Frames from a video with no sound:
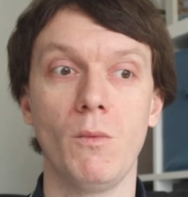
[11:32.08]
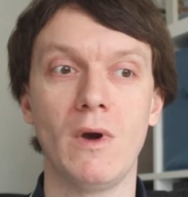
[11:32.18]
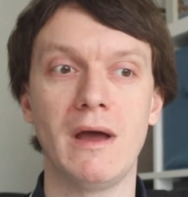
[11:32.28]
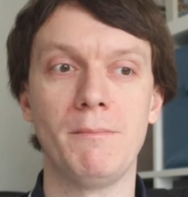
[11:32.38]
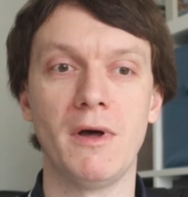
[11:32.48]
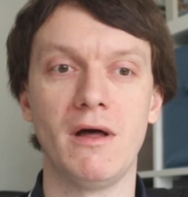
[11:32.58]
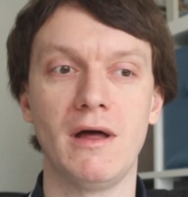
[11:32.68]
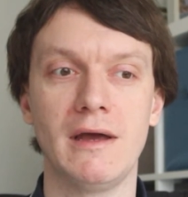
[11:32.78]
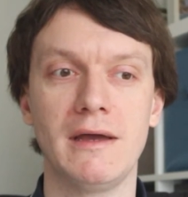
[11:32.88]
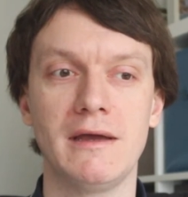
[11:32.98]

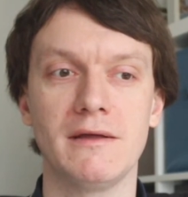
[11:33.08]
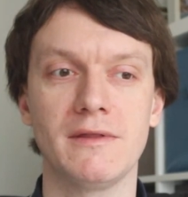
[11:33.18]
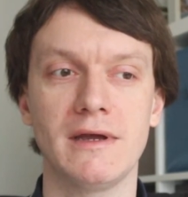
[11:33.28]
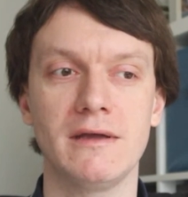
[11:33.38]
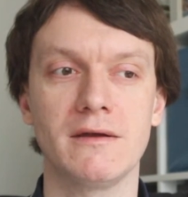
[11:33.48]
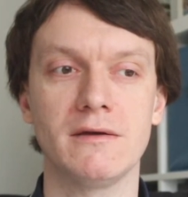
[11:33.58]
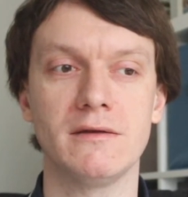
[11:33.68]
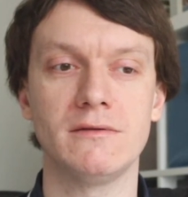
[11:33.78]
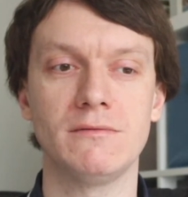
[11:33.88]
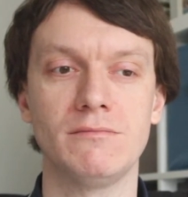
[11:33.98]
whereby they
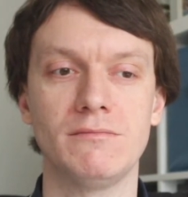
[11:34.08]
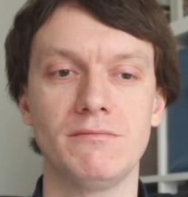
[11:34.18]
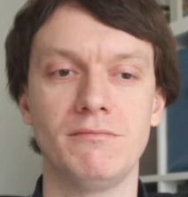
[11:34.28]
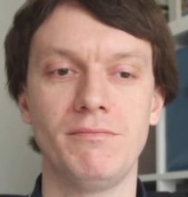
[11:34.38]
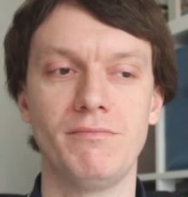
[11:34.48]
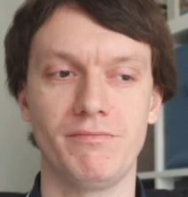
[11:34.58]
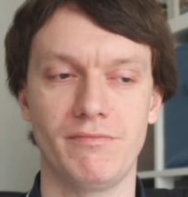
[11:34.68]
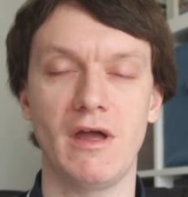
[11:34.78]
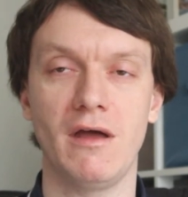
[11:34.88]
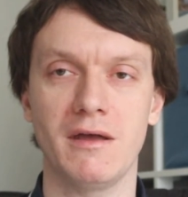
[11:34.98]
can
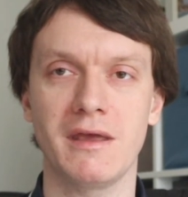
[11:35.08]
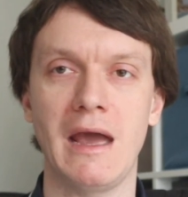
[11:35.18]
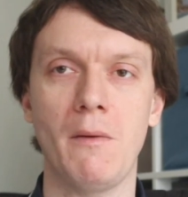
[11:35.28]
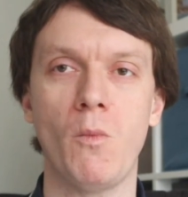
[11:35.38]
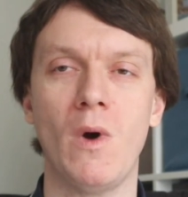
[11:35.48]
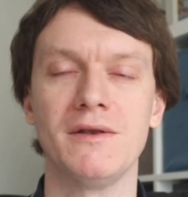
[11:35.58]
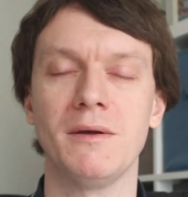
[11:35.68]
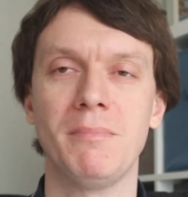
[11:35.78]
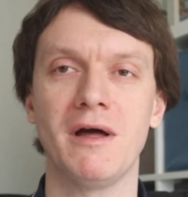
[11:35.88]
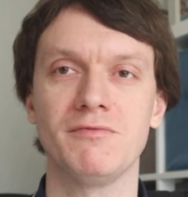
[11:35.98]
get one
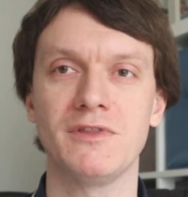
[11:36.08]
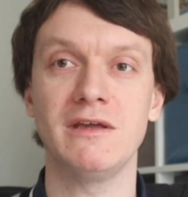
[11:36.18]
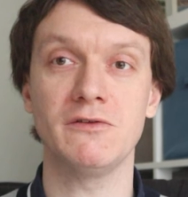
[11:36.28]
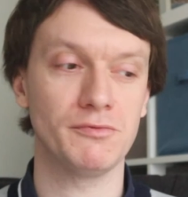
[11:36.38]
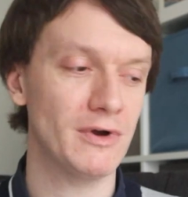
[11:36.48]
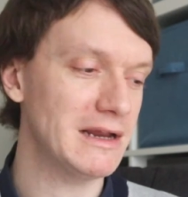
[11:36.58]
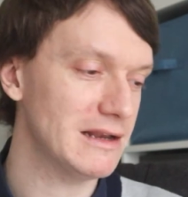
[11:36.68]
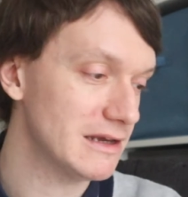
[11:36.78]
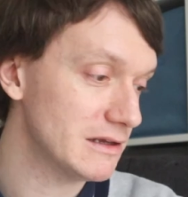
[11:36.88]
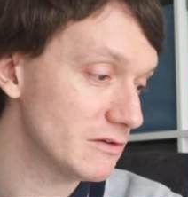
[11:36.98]
above the
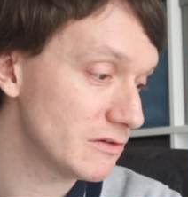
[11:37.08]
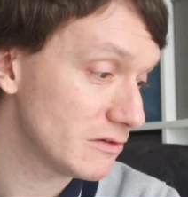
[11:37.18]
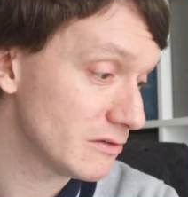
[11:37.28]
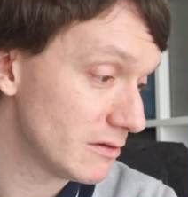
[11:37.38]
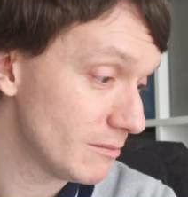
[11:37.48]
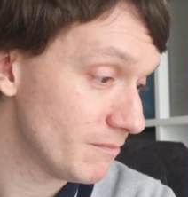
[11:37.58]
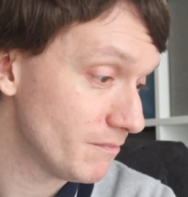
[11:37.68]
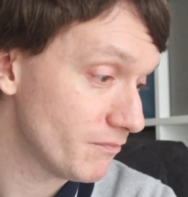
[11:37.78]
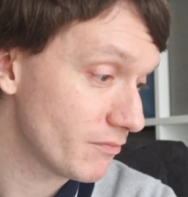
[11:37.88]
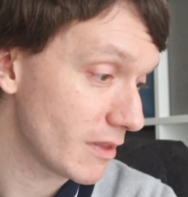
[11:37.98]
Israelis.
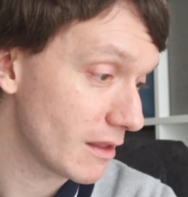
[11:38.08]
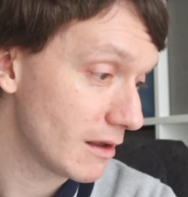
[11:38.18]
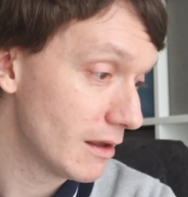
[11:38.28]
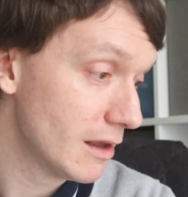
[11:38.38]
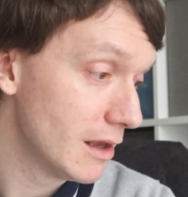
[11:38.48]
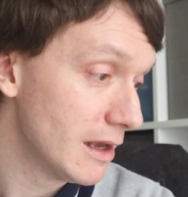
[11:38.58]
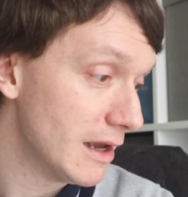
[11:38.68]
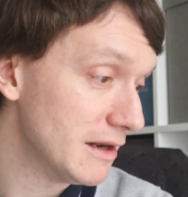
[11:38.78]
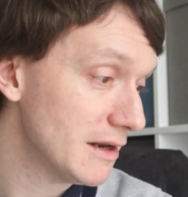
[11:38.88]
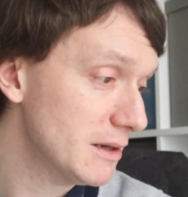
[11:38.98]

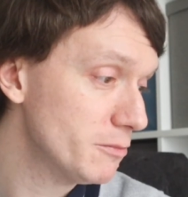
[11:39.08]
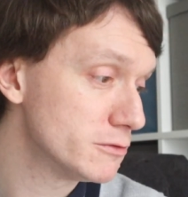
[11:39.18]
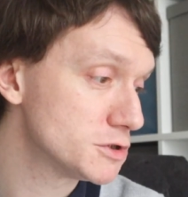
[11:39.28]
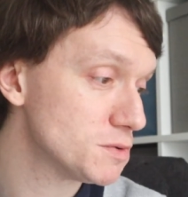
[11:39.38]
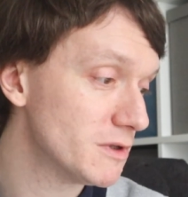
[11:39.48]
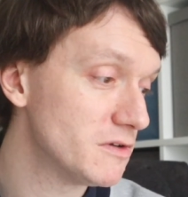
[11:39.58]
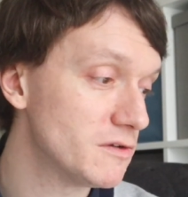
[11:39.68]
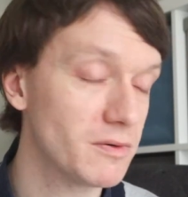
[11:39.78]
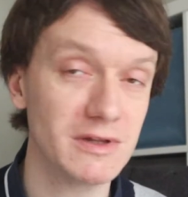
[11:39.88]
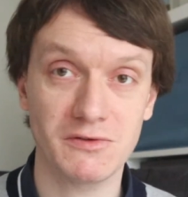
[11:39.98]
In April
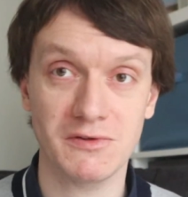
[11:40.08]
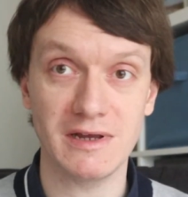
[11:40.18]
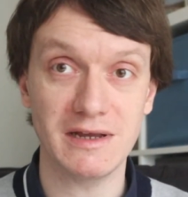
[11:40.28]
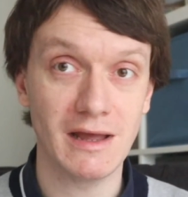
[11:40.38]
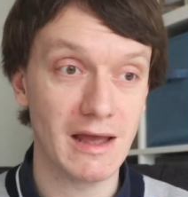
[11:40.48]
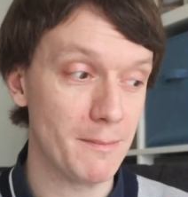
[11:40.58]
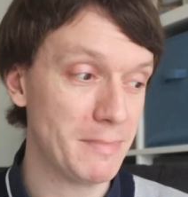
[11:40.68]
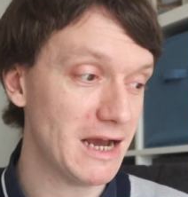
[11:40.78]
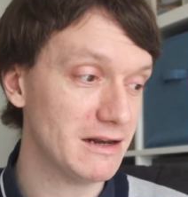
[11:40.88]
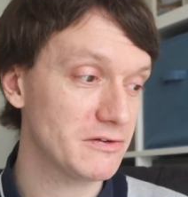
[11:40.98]
2020, a
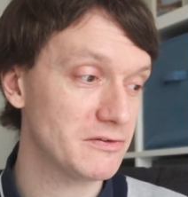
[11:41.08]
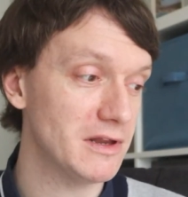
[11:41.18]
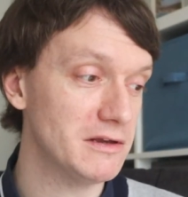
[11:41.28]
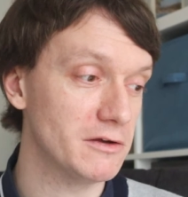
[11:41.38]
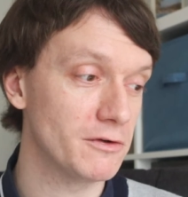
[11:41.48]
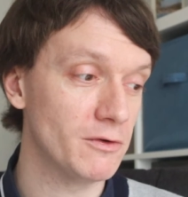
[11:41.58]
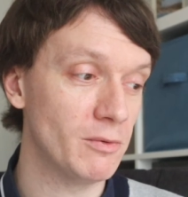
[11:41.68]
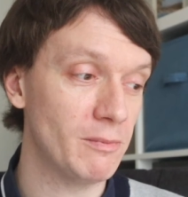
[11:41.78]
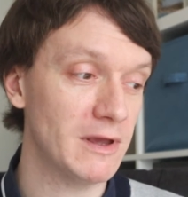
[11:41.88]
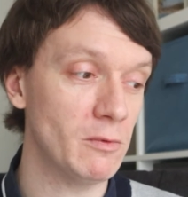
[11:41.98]
Palestinian
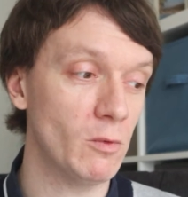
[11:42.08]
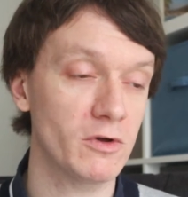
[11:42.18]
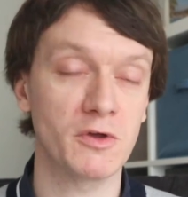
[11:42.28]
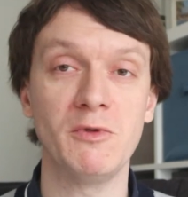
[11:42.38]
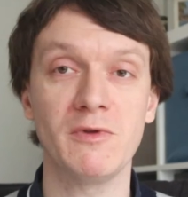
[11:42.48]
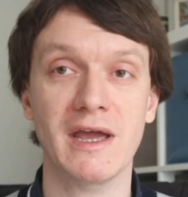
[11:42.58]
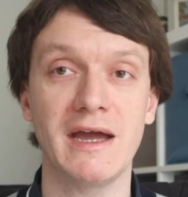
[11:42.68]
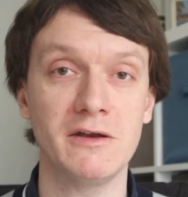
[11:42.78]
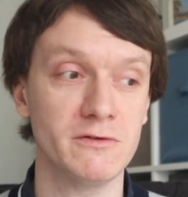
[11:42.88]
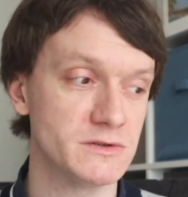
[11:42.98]
group of people were
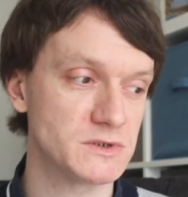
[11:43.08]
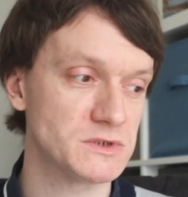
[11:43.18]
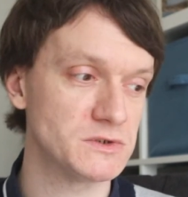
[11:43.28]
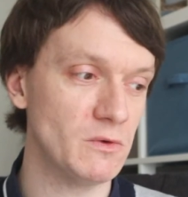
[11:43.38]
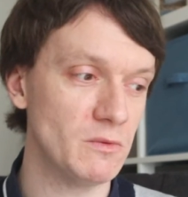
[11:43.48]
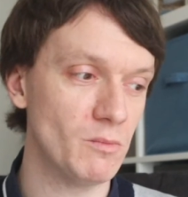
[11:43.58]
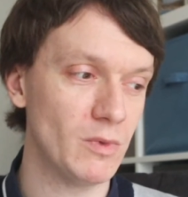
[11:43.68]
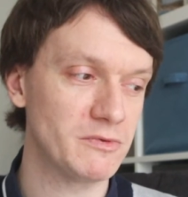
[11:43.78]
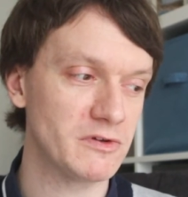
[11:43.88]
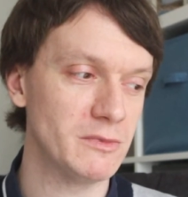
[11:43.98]
communicating on Zoom
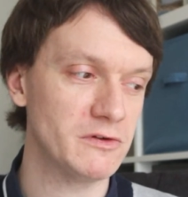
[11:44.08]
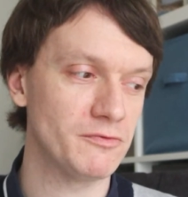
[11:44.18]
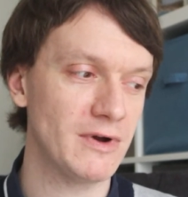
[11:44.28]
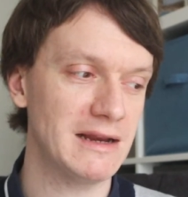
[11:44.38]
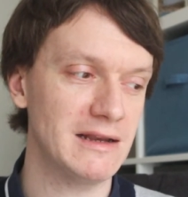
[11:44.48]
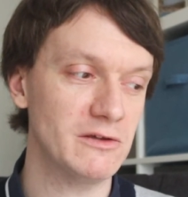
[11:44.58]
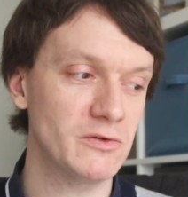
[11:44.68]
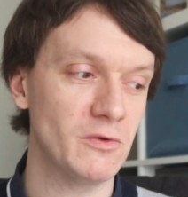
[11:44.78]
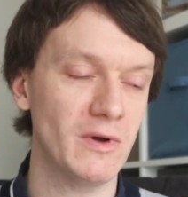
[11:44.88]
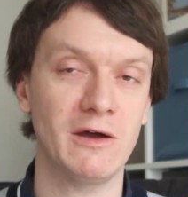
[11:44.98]
with some
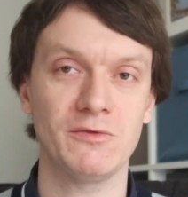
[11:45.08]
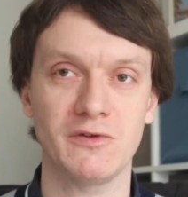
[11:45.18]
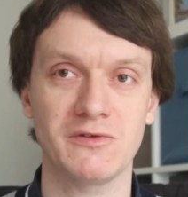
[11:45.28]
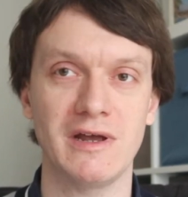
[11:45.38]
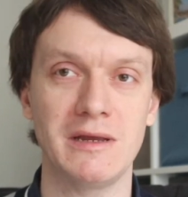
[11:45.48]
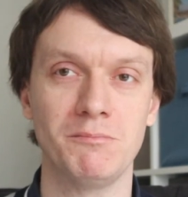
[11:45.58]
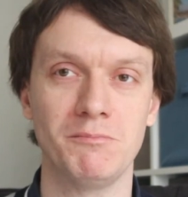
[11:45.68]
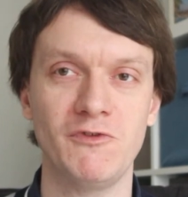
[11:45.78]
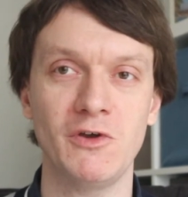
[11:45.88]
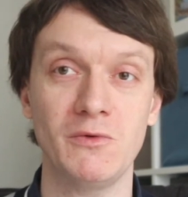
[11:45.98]
Israelis who held the
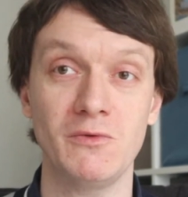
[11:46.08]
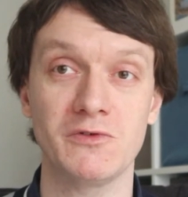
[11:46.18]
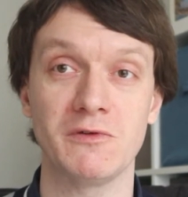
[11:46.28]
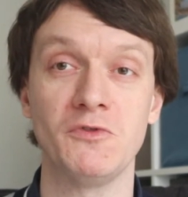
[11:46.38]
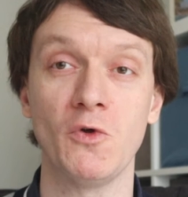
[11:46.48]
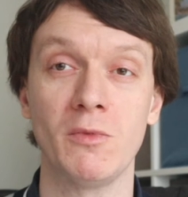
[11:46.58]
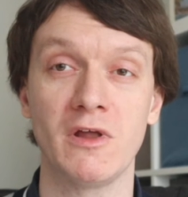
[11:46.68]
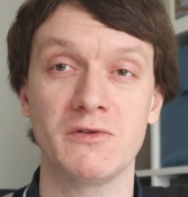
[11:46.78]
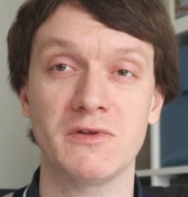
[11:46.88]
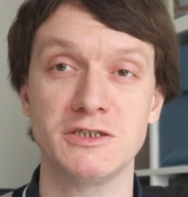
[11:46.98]
same views of
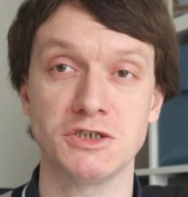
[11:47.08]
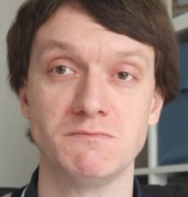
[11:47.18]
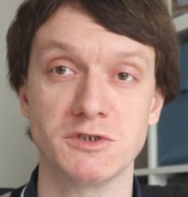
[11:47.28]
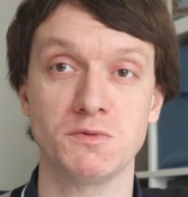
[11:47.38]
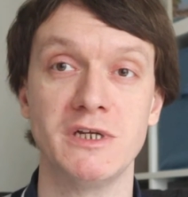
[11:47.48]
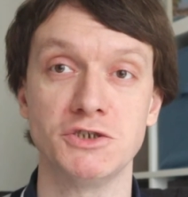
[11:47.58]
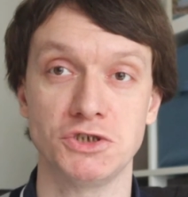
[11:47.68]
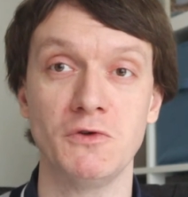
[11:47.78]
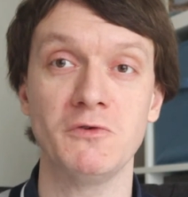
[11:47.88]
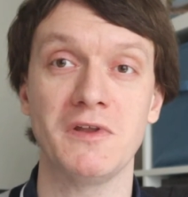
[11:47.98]
normalisation between
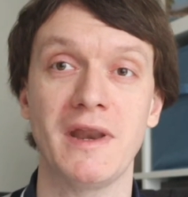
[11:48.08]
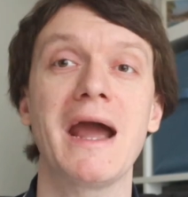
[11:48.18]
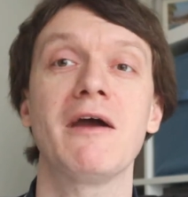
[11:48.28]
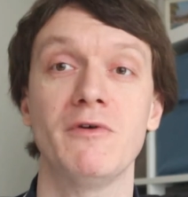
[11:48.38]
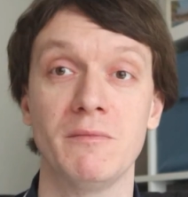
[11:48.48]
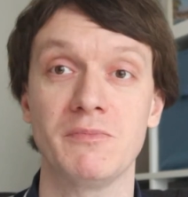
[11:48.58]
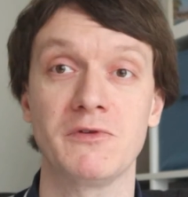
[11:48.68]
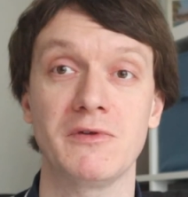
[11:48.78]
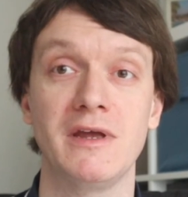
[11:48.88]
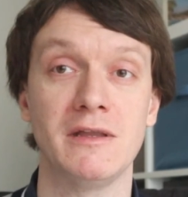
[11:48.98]
Jews and
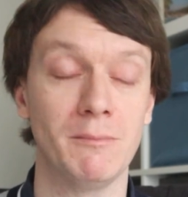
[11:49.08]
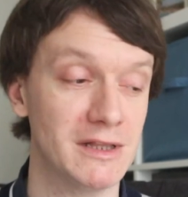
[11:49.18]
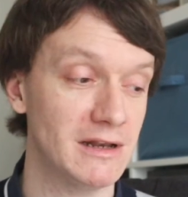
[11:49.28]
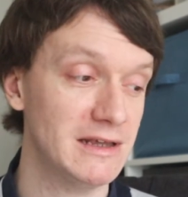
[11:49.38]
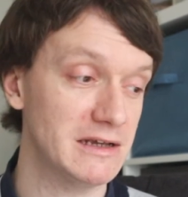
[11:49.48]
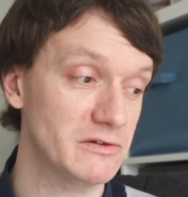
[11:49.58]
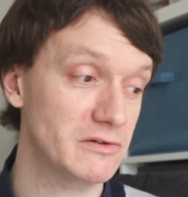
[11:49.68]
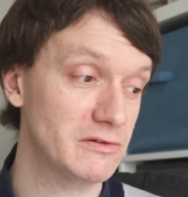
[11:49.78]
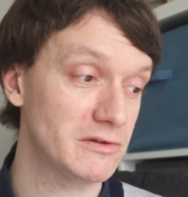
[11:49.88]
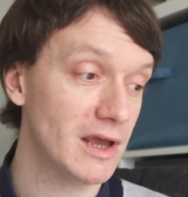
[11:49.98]
Arabs in the Middle
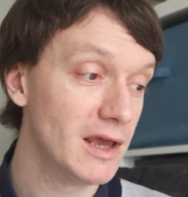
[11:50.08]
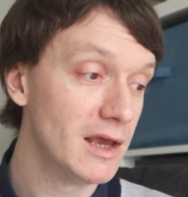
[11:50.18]
East.